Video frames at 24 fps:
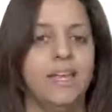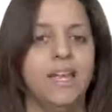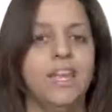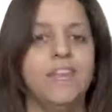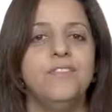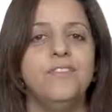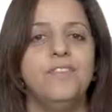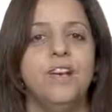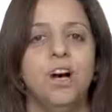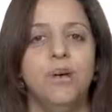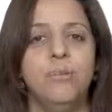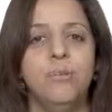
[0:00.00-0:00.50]

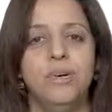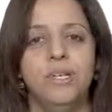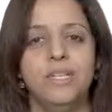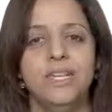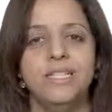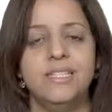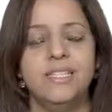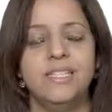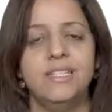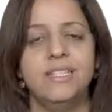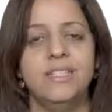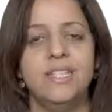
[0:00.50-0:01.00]
If the
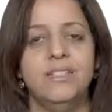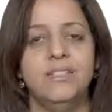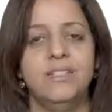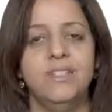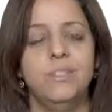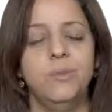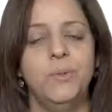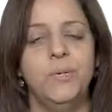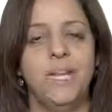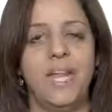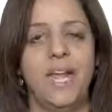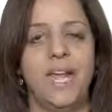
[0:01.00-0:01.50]
opponent is do
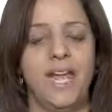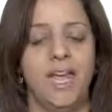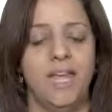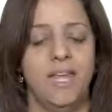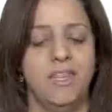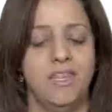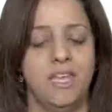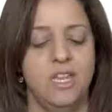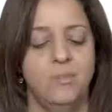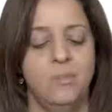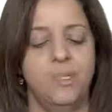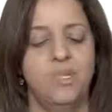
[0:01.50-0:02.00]
doing
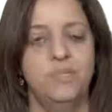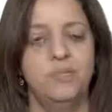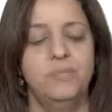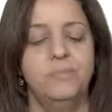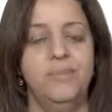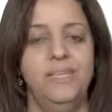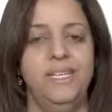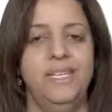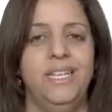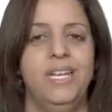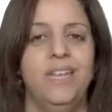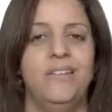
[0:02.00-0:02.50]
A, then we do
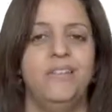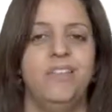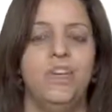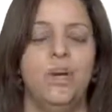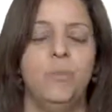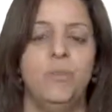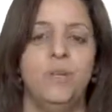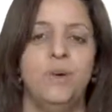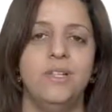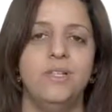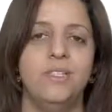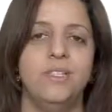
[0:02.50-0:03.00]
B. If the
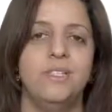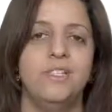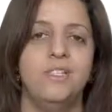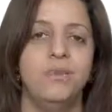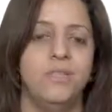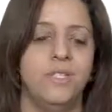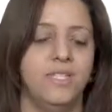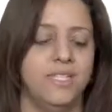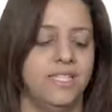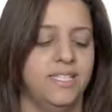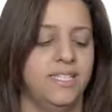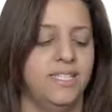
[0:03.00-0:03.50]
opponent is
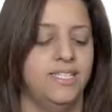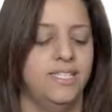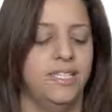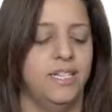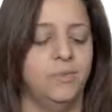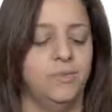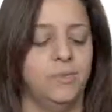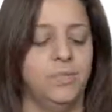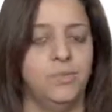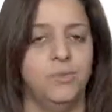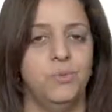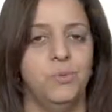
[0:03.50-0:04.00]
doing C,
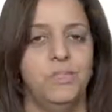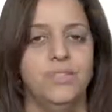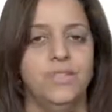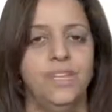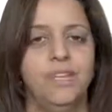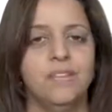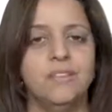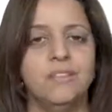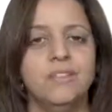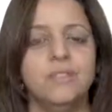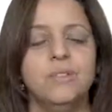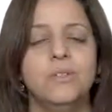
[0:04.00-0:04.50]
then we do
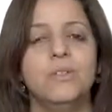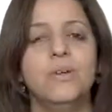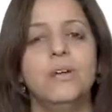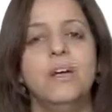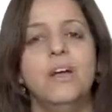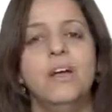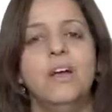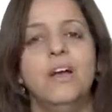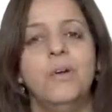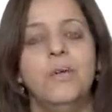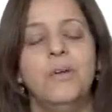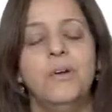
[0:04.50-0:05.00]
D. So
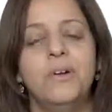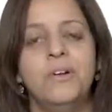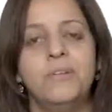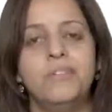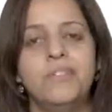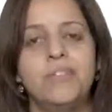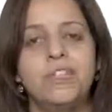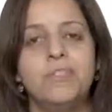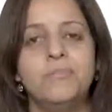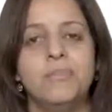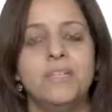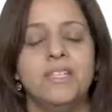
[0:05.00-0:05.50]
we
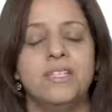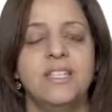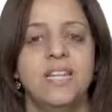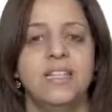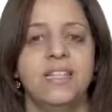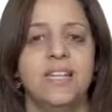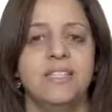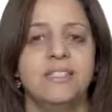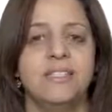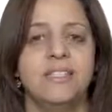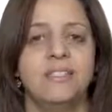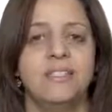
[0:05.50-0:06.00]
could express
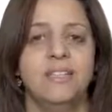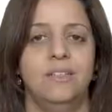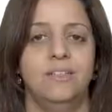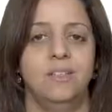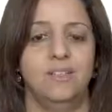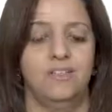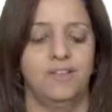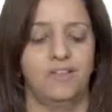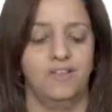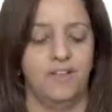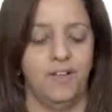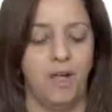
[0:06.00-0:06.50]
that as a
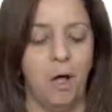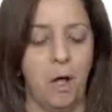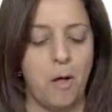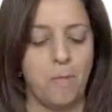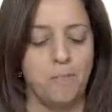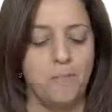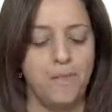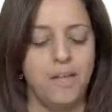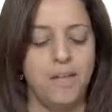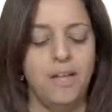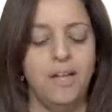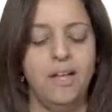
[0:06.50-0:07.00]
set of
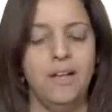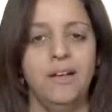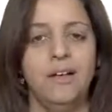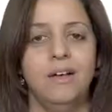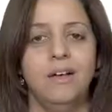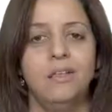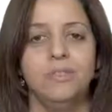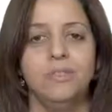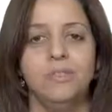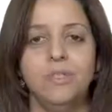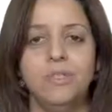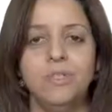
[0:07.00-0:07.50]
um,
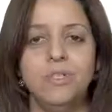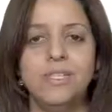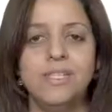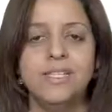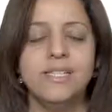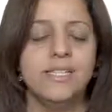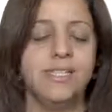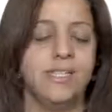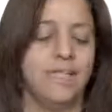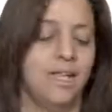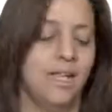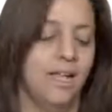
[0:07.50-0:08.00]
uh,
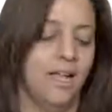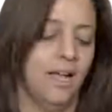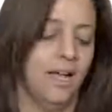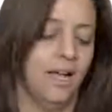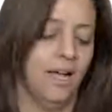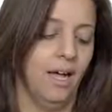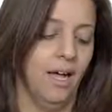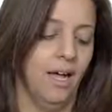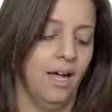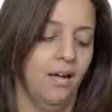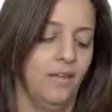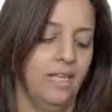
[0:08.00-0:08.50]
rules
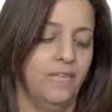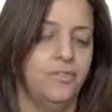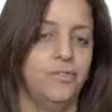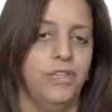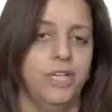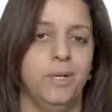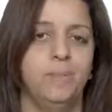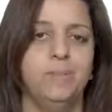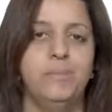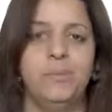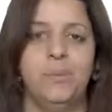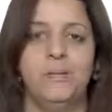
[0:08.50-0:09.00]
uh, if
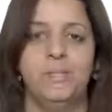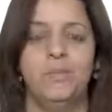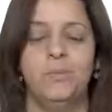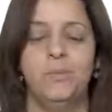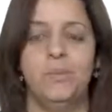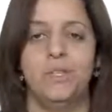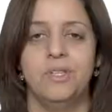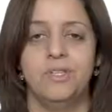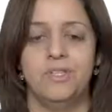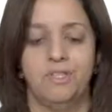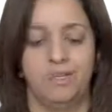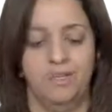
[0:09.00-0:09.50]
we implement
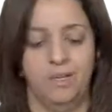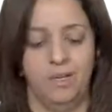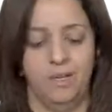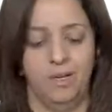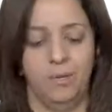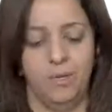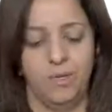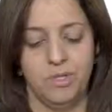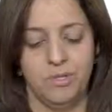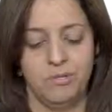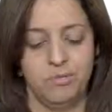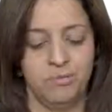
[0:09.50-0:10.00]
it with,
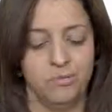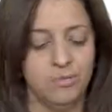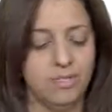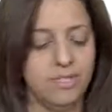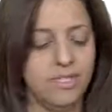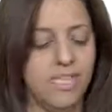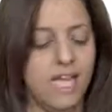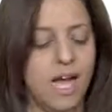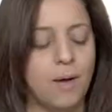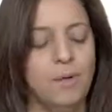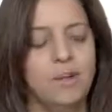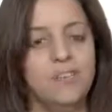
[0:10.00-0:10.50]
uh, with
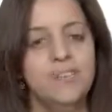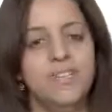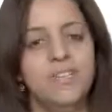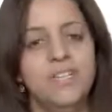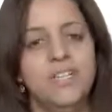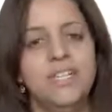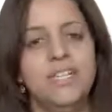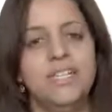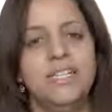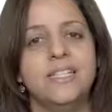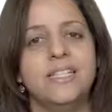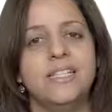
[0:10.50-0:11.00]
rules.
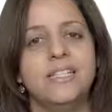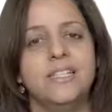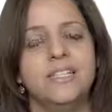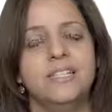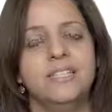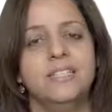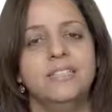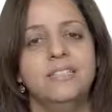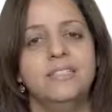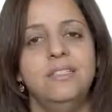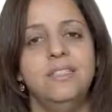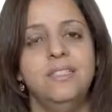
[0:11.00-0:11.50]
However, it's
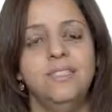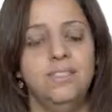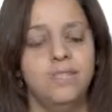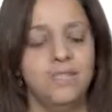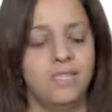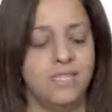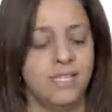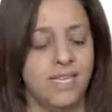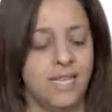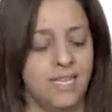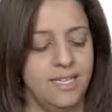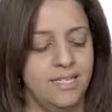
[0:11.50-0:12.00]
uh,
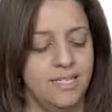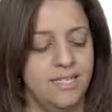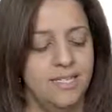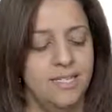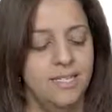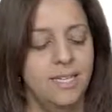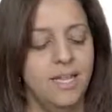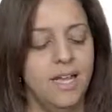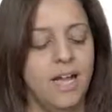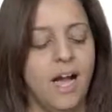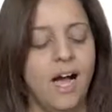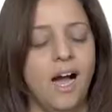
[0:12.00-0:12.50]
tedious and
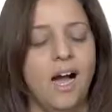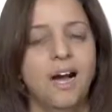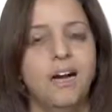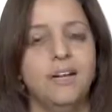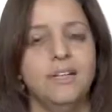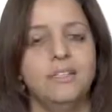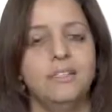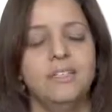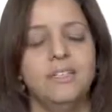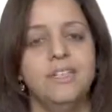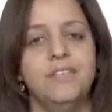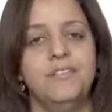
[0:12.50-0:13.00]

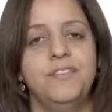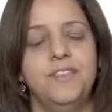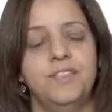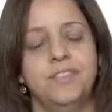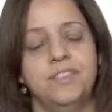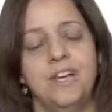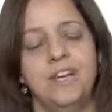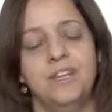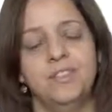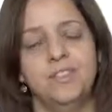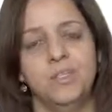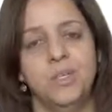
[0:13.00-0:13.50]
hard if
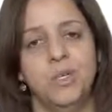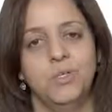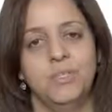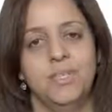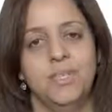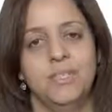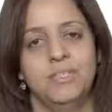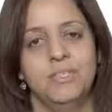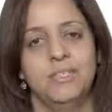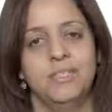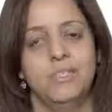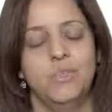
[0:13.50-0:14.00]
it's
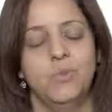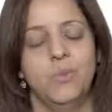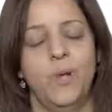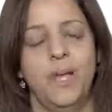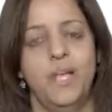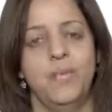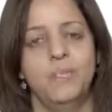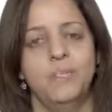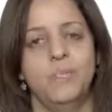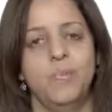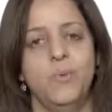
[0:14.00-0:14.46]
hard-coded this way.